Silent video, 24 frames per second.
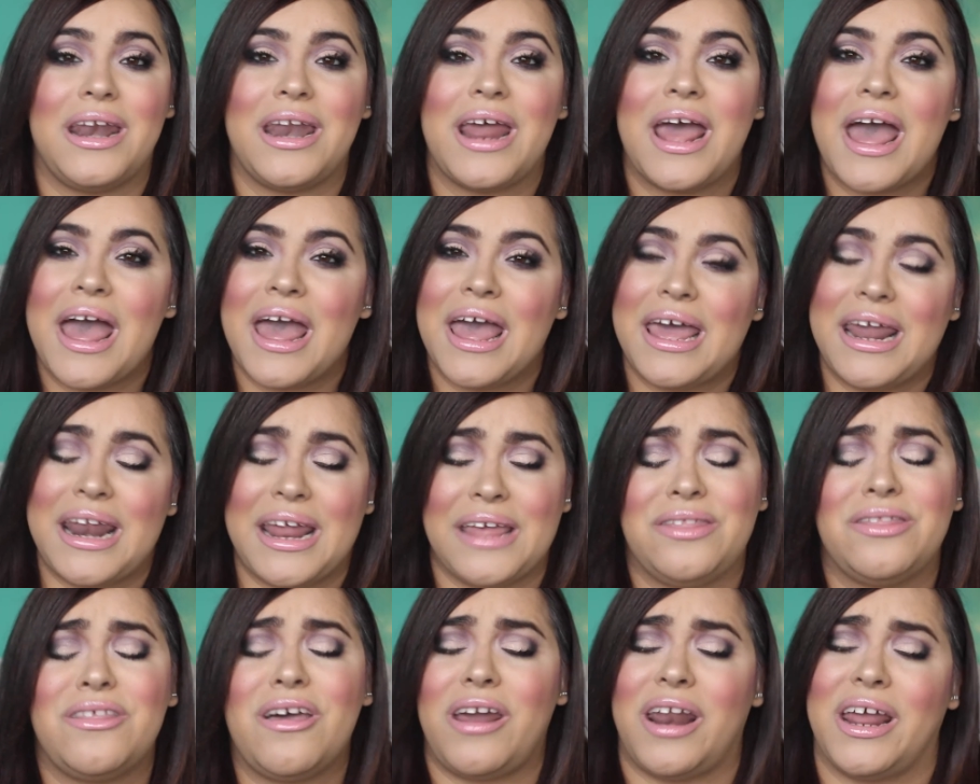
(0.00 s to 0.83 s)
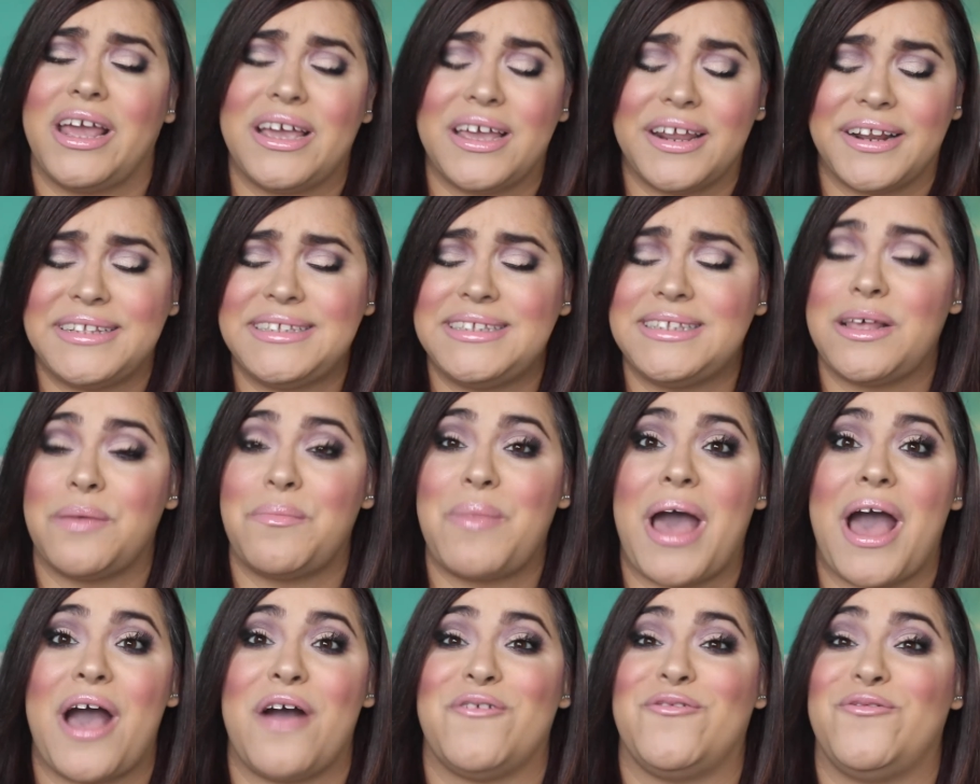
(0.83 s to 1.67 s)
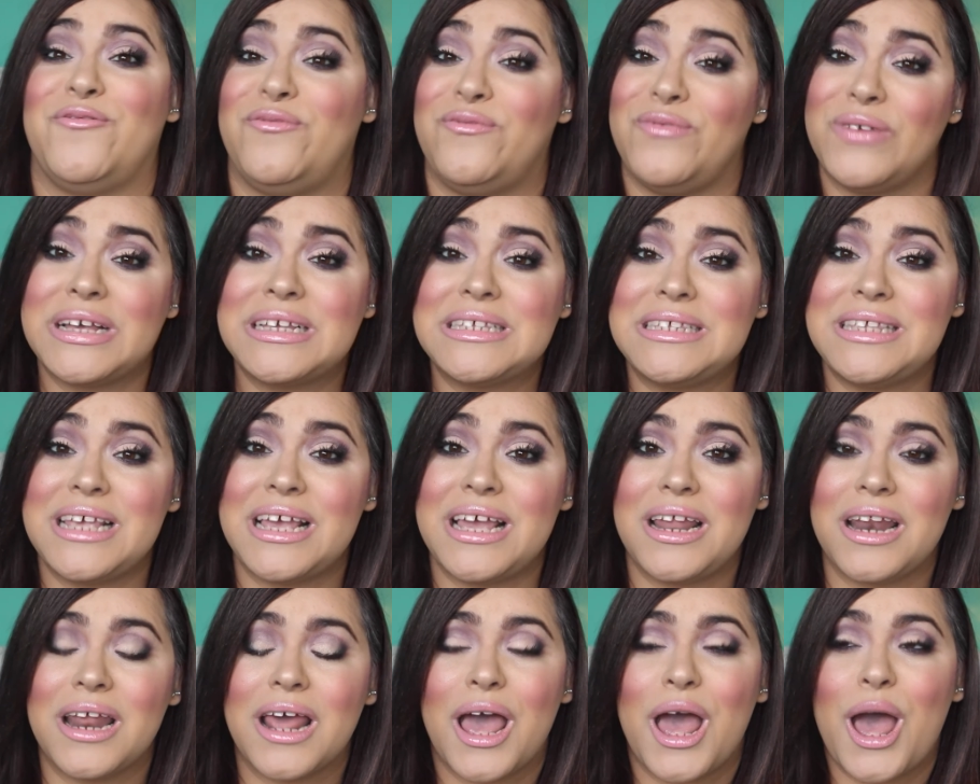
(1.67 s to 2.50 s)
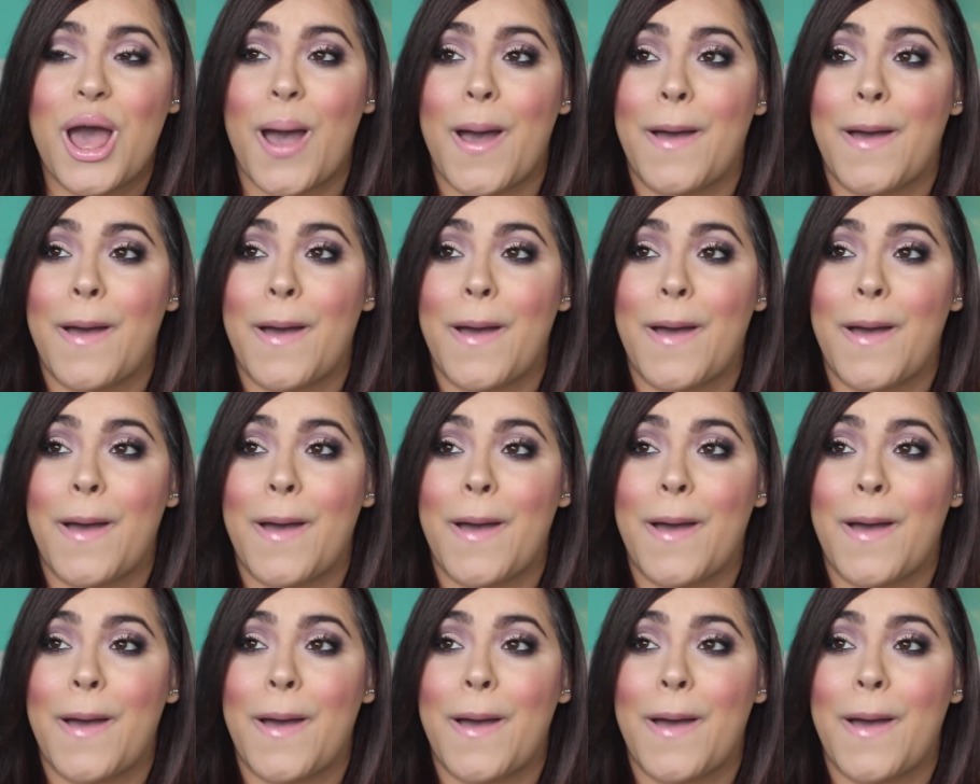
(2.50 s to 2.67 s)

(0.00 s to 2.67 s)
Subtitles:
And I thought I could somehow fix it.